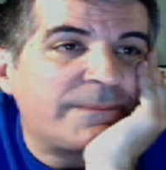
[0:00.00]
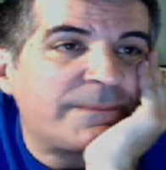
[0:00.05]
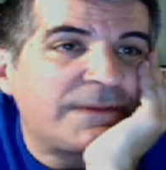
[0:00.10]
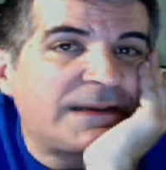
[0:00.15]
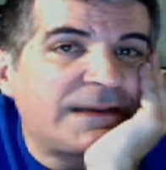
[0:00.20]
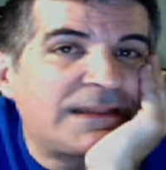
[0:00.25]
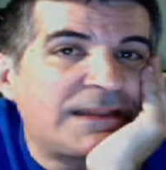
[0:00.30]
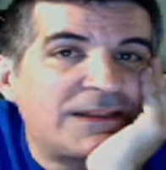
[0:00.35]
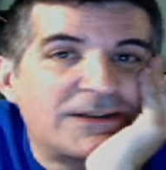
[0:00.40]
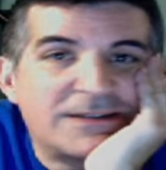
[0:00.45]

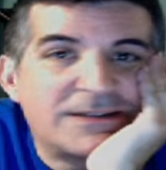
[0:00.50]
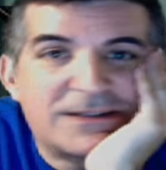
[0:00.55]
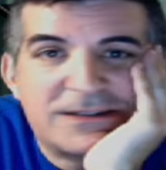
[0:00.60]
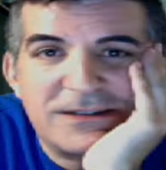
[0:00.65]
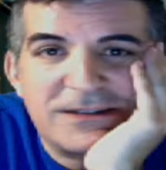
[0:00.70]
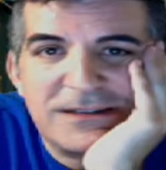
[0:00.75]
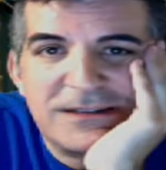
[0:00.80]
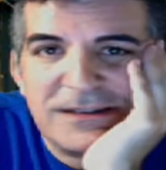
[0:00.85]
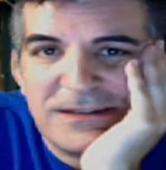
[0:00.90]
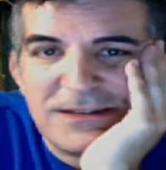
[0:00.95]
He looks
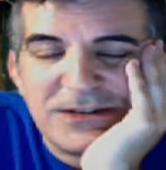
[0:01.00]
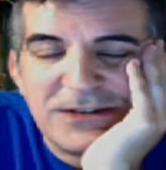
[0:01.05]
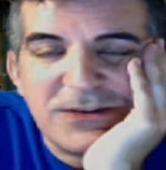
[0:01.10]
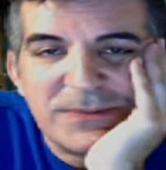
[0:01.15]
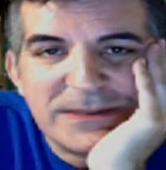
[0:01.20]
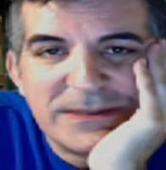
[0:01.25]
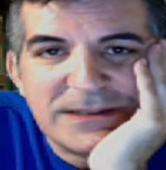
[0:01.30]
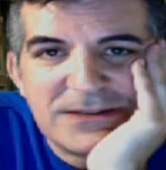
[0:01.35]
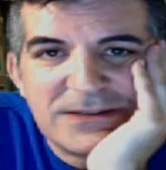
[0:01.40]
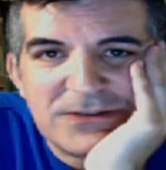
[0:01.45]
good. I saw
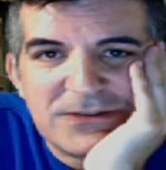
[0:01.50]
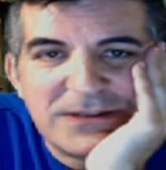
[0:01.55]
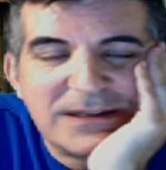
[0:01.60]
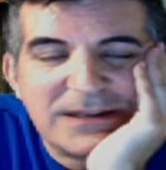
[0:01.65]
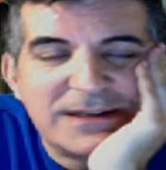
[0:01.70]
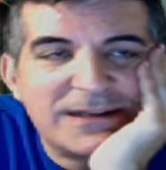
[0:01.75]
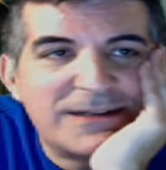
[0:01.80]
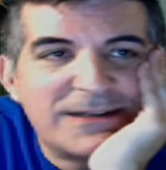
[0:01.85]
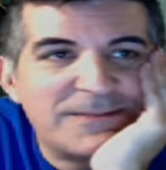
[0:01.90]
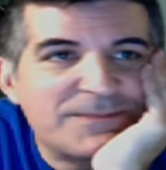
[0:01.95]
him
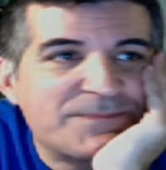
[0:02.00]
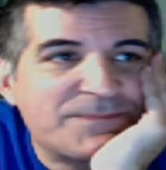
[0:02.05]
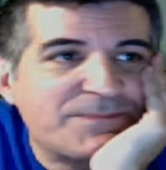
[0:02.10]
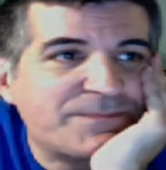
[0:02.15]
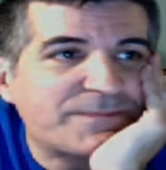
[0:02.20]
yesterday.